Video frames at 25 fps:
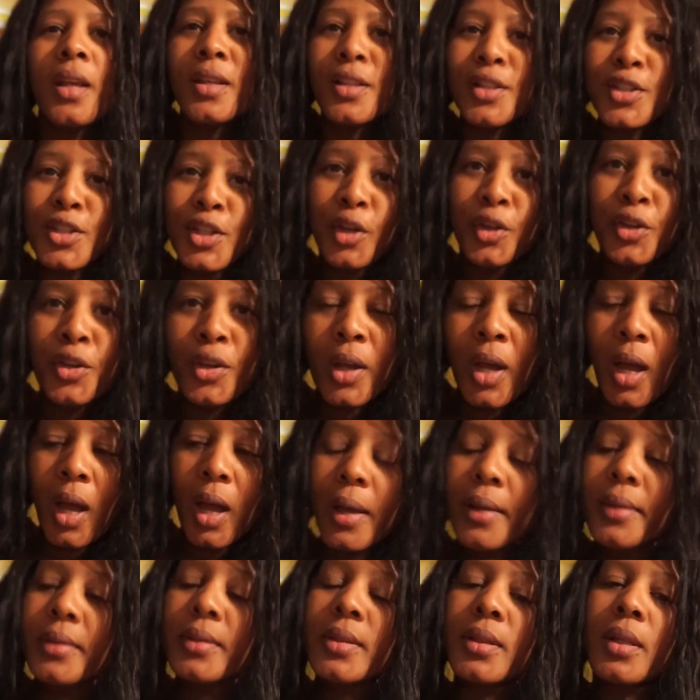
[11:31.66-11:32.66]
so you
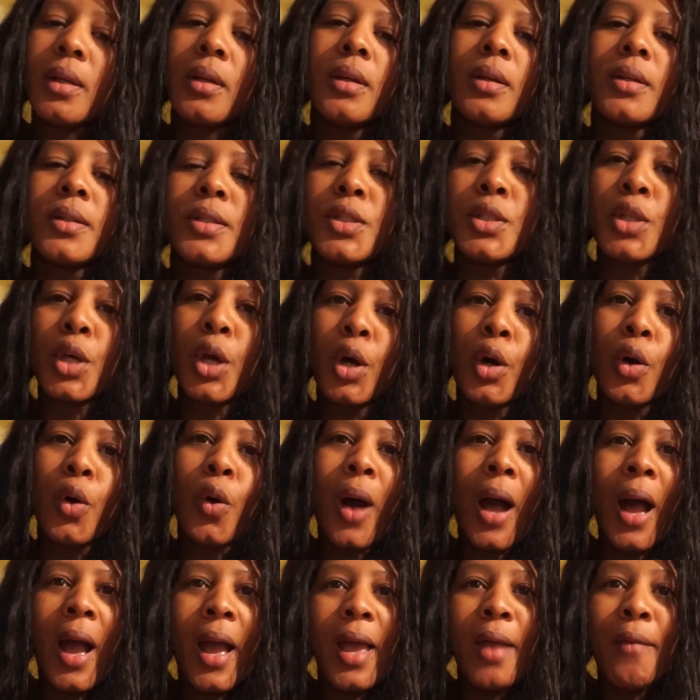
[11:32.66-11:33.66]
guys
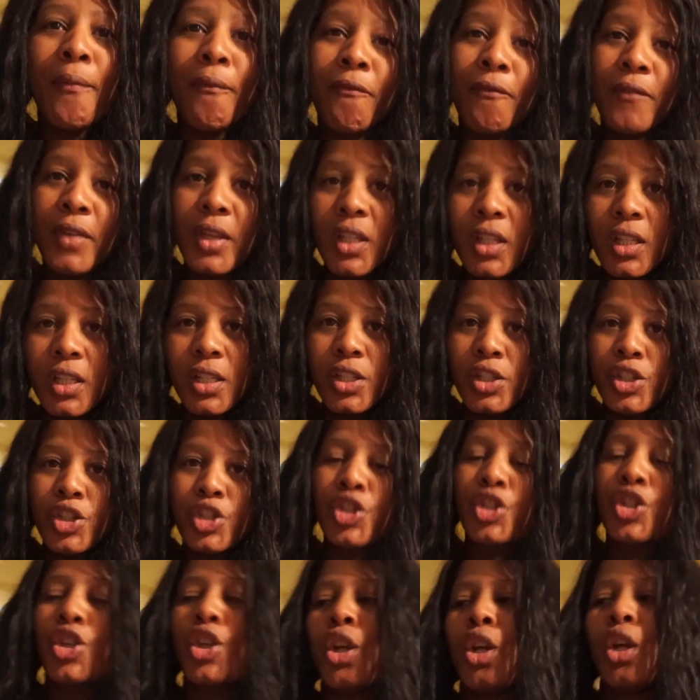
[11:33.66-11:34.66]
so I am
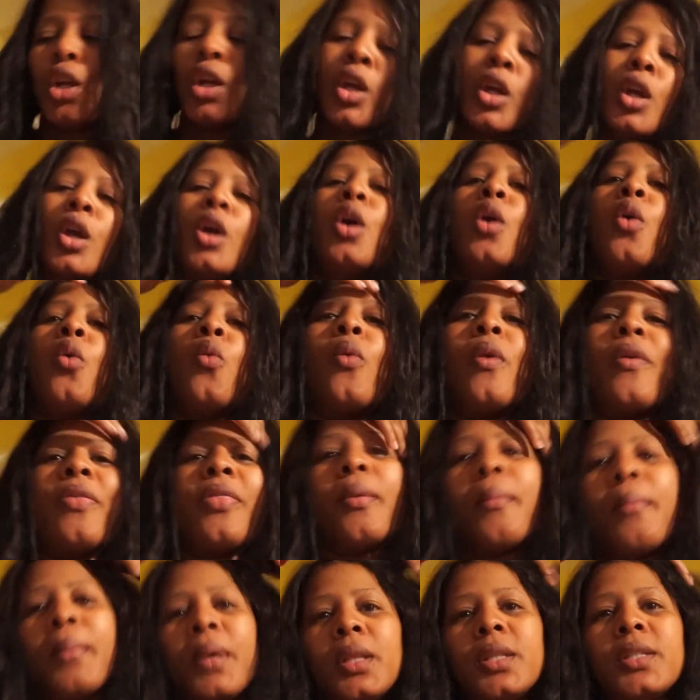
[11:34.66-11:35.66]
finished with
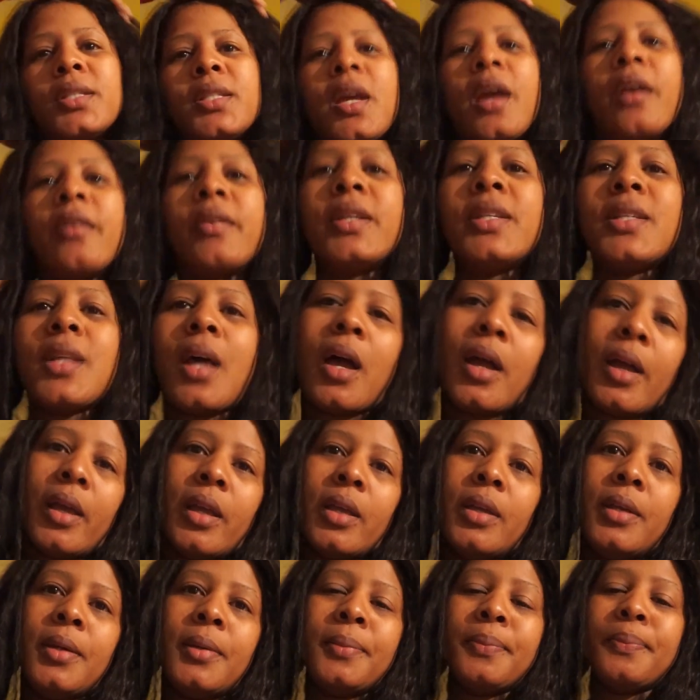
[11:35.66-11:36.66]
the military
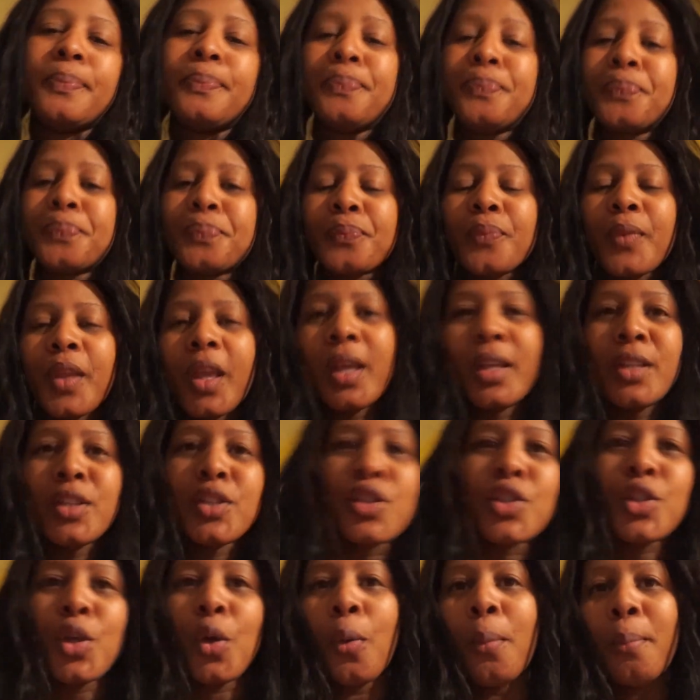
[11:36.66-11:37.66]
diet and
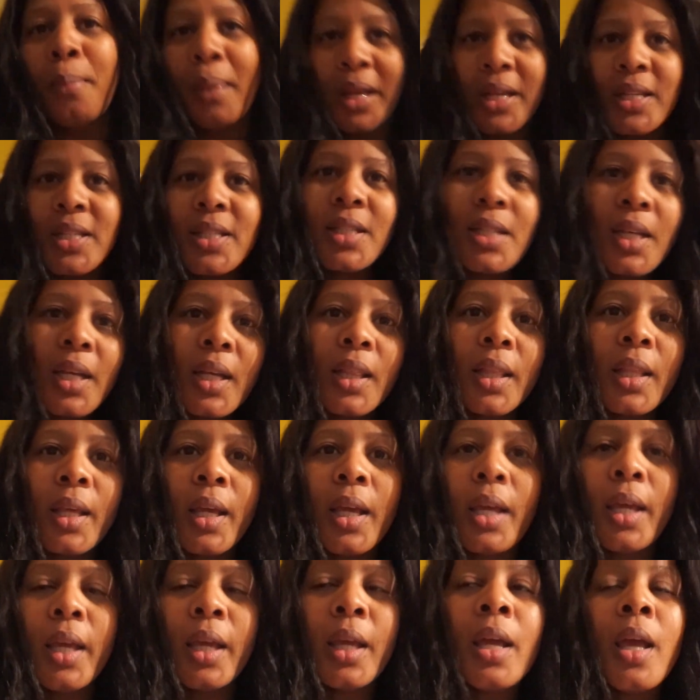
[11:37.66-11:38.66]
so
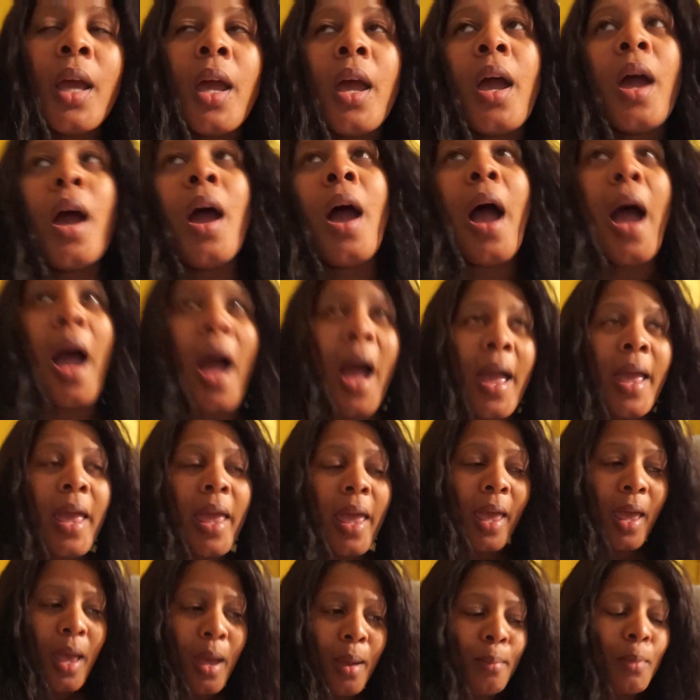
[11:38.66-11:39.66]
basically I
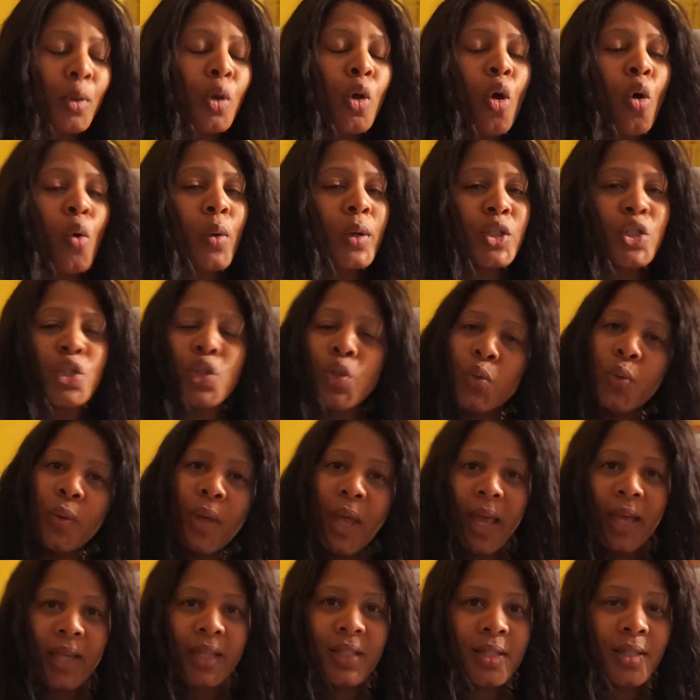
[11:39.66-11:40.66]
am going to
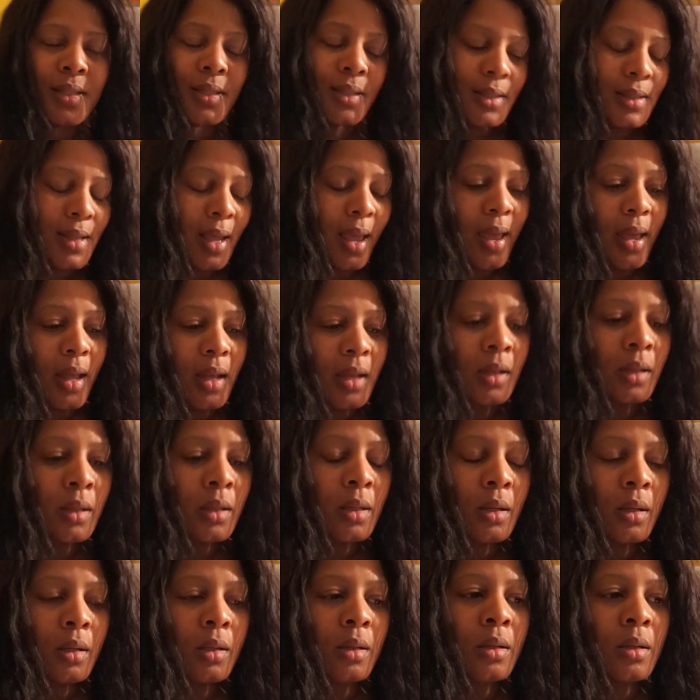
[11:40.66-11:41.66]

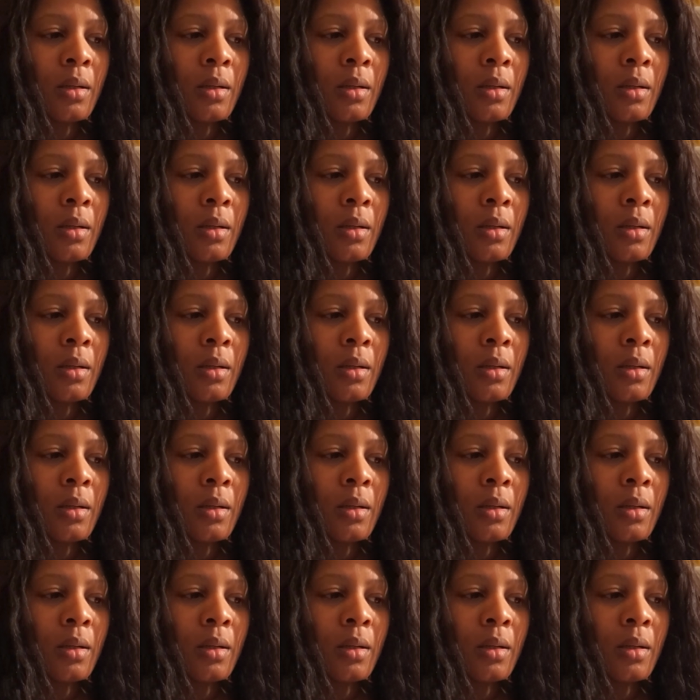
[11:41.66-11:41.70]
extend